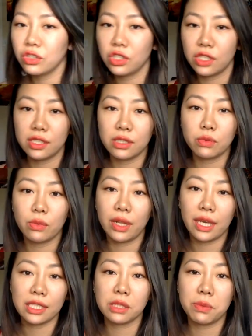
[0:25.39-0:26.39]
just what
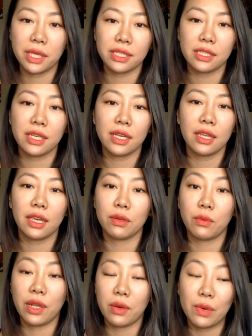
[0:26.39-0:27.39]
I expected
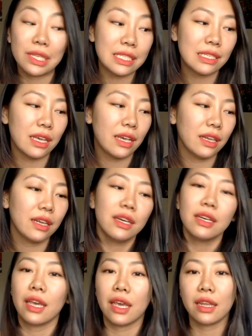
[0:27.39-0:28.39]
and what I wanted,
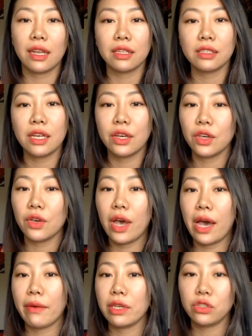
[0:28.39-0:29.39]
and I'll tell you
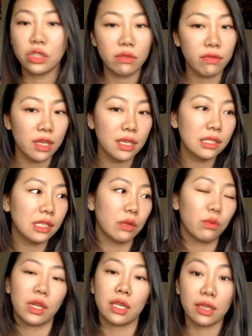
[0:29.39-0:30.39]
how I achieved this
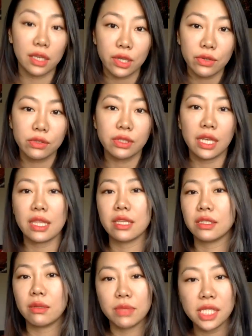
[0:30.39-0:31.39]
and what I use and
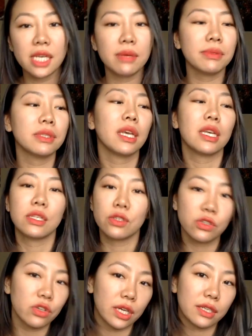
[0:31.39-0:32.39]
some tips and
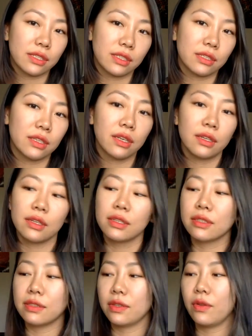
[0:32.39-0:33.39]
tricks.
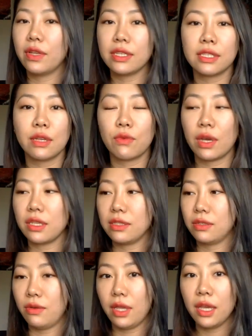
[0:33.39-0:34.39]
So let's get right
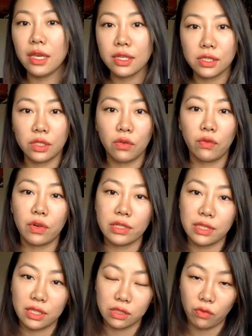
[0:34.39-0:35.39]
into it. So
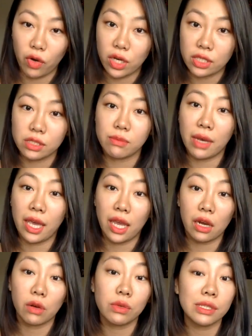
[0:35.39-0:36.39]
first things first, my
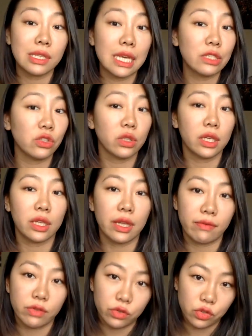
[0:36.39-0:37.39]
hair was naturally
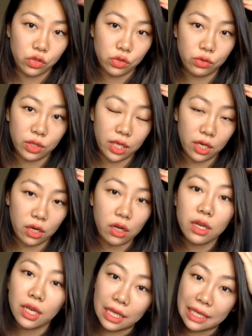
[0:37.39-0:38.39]
level 2 here.
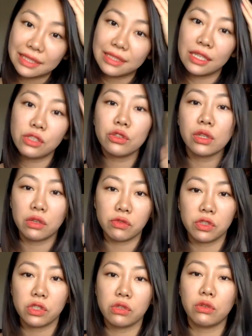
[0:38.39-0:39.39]
It's naturally level
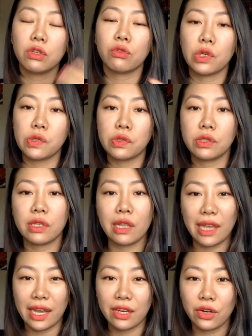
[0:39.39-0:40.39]
2, it grows
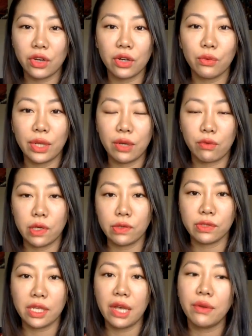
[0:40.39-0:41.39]
lighter when it
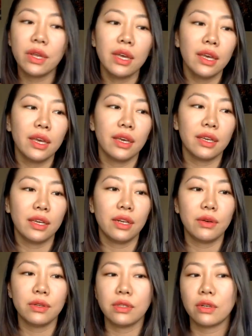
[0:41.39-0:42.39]
grows out.
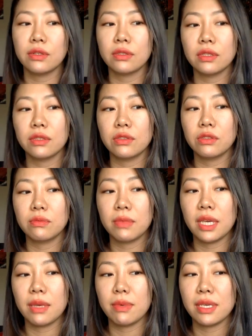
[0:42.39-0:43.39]
It turns into
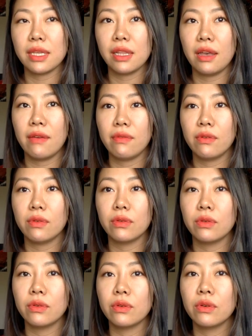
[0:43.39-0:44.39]
maybe
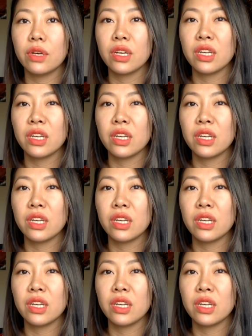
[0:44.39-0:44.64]
level